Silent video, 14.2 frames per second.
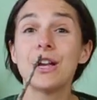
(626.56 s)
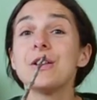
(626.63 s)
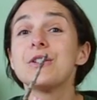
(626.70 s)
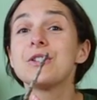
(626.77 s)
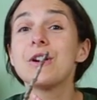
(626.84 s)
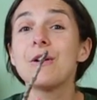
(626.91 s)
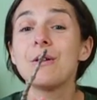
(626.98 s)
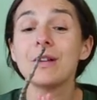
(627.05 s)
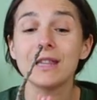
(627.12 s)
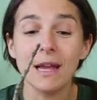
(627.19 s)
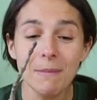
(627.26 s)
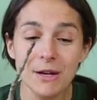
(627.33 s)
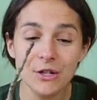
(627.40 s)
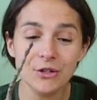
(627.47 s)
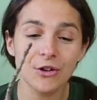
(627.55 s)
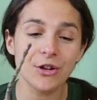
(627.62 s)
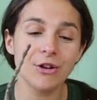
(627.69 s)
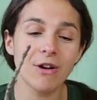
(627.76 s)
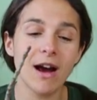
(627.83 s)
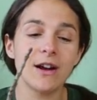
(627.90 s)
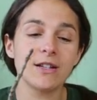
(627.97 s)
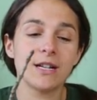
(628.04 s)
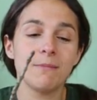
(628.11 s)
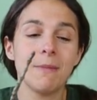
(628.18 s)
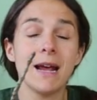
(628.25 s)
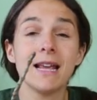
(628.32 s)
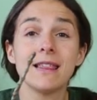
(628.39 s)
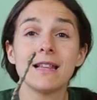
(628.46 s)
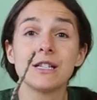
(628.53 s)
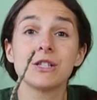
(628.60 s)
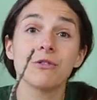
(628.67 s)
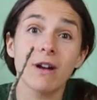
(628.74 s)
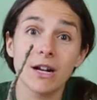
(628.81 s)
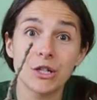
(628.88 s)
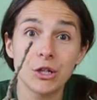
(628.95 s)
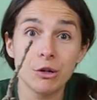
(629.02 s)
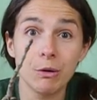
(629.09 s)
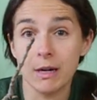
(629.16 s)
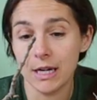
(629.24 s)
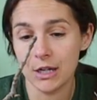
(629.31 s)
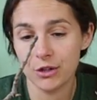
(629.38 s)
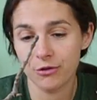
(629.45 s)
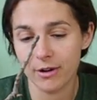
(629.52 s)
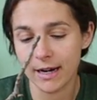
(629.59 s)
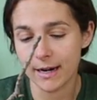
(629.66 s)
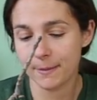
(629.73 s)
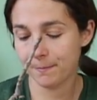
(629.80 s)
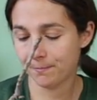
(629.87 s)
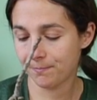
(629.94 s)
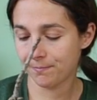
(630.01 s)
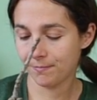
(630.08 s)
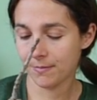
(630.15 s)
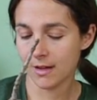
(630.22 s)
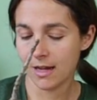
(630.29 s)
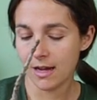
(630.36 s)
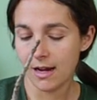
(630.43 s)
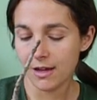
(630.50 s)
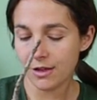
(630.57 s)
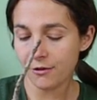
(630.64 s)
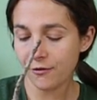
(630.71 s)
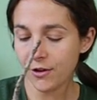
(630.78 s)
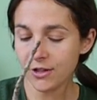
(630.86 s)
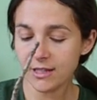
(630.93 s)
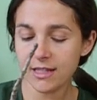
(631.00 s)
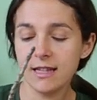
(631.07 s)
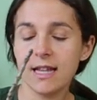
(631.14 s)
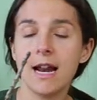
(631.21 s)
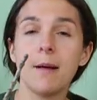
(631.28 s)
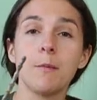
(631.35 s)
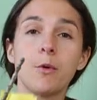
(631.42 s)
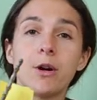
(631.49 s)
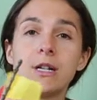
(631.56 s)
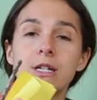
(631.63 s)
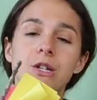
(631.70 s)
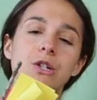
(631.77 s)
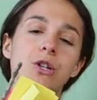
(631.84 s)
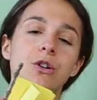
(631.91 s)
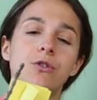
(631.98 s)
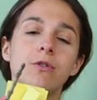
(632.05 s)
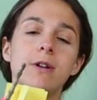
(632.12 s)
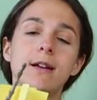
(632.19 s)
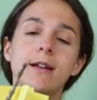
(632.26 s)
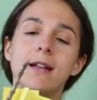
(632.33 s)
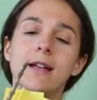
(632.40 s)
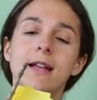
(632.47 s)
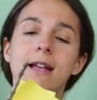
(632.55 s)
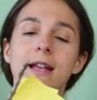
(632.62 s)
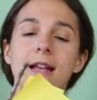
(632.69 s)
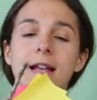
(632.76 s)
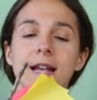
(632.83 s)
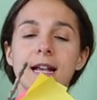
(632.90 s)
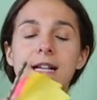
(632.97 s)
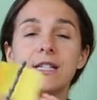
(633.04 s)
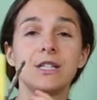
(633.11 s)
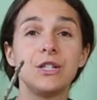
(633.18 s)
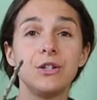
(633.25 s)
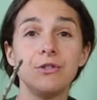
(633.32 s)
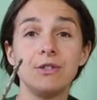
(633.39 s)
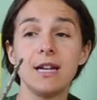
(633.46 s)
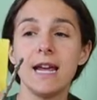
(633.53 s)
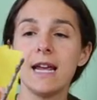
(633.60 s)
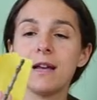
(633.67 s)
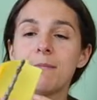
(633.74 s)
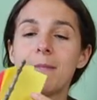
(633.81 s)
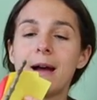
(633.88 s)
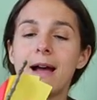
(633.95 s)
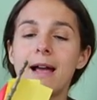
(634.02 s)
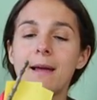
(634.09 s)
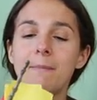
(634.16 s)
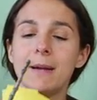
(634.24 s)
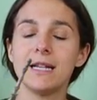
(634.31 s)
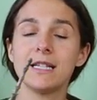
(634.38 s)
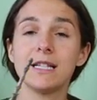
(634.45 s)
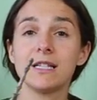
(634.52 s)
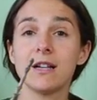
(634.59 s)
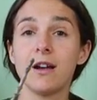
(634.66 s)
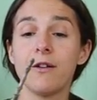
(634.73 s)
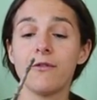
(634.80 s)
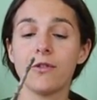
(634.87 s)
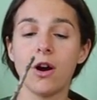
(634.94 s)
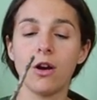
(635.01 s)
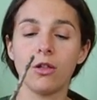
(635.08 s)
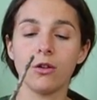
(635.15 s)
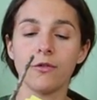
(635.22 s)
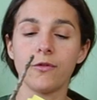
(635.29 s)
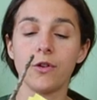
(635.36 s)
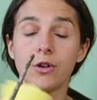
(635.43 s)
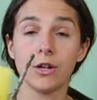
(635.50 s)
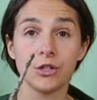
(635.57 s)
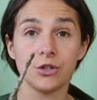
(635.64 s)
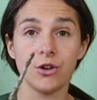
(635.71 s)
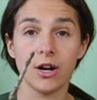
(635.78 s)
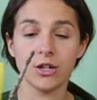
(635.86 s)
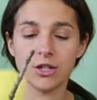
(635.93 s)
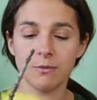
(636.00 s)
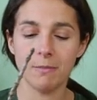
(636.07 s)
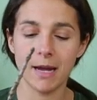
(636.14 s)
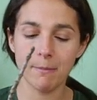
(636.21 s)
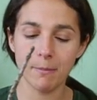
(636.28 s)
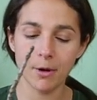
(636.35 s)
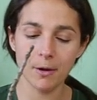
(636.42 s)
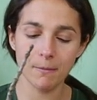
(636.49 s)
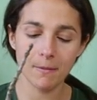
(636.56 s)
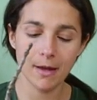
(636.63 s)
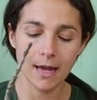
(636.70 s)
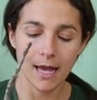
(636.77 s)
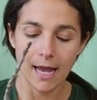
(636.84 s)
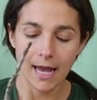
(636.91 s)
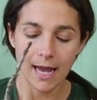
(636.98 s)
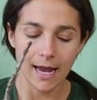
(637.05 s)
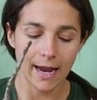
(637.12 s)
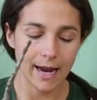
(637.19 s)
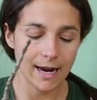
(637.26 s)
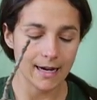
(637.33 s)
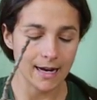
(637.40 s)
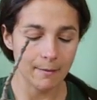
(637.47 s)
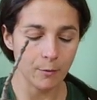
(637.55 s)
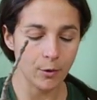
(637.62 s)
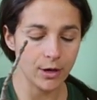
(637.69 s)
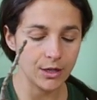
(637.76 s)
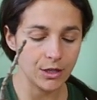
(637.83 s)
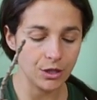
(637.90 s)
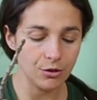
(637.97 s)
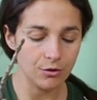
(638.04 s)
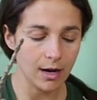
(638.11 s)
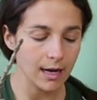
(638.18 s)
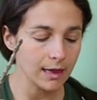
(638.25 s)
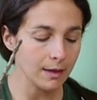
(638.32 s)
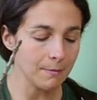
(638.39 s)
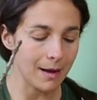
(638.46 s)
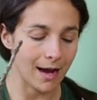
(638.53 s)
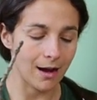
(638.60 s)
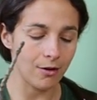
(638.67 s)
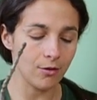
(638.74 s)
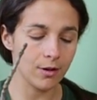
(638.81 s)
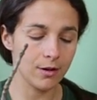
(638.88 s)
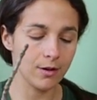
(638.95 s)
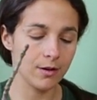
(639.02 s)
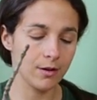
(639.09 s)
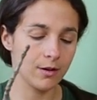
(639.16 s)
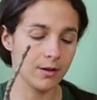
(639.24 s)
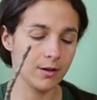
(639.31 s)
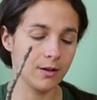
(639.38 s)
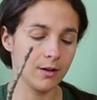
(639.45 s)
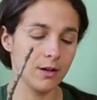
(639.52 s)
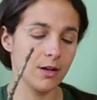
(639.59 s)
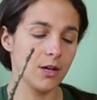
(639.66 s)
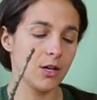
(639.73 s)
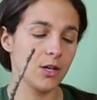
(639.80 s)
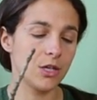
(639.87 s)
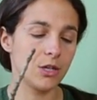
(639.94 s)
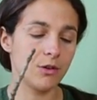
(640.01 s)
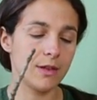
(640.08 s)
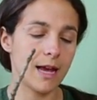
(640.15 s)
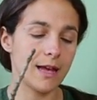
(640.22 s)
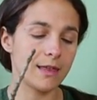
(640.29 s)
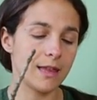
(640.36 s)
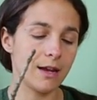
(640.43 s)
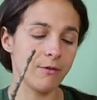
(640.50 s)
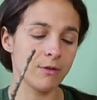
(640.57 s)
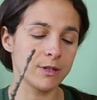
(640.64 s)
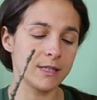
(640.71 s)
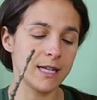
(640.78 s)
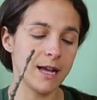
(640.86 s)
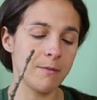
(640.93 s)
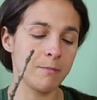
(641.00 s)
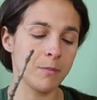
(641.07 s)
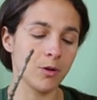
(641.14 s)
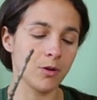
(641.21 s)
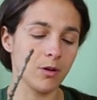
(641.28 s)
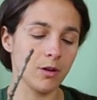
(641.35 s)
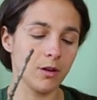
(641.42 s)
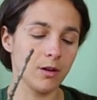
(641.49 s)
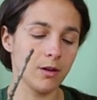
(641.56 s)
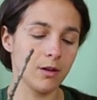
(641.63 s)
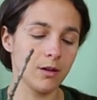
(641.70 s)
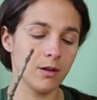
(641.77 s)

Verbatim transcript: So let me show you how to make this gratitude tree. The first thing that I'm going to do is to take my pieces of colorful construction paper and I'm going to cut them out so that they resemble